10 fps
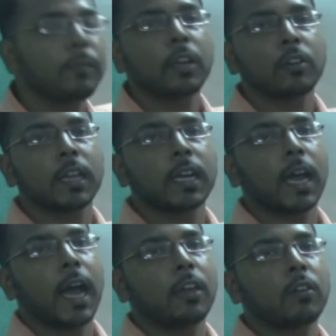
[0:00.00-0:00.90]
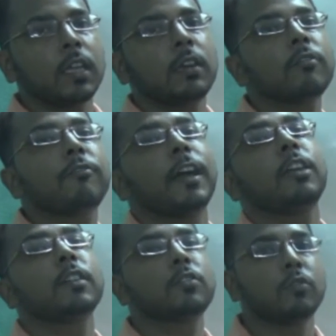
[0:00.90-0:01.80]
below that iodine
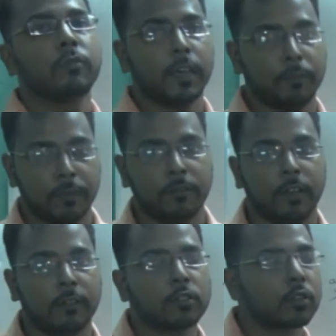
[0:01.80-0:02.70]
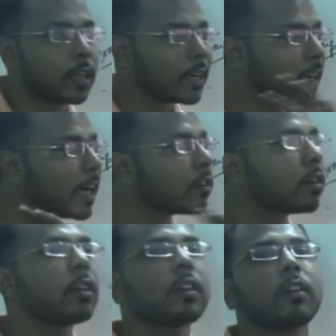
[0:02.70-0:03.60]
5s2 5p5. So their
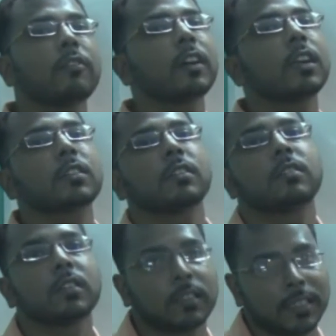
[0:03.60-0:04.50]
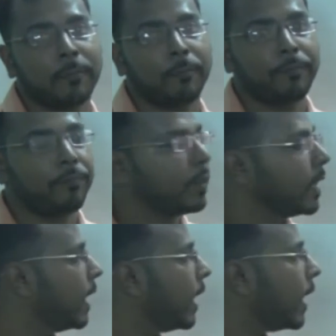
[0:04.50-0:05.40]
electronic configurations are same.
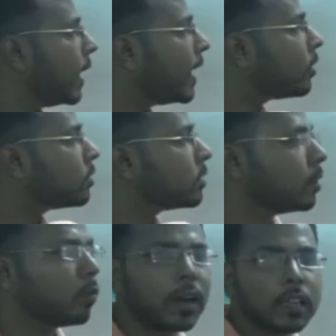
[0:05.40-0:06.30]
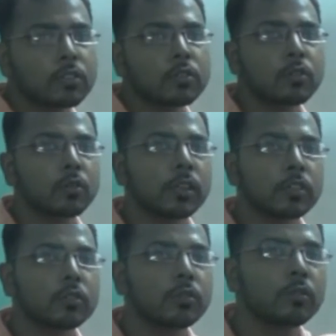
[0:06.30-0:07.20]
Nitrogen 1s2
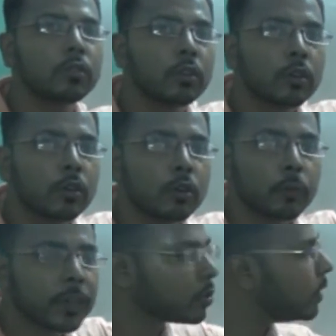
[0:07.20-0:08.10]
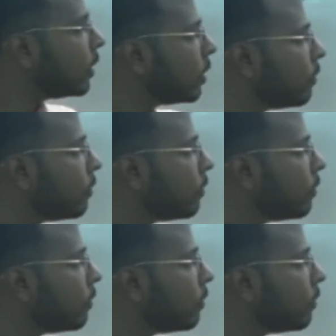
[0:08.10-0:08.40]
2s2 2p3,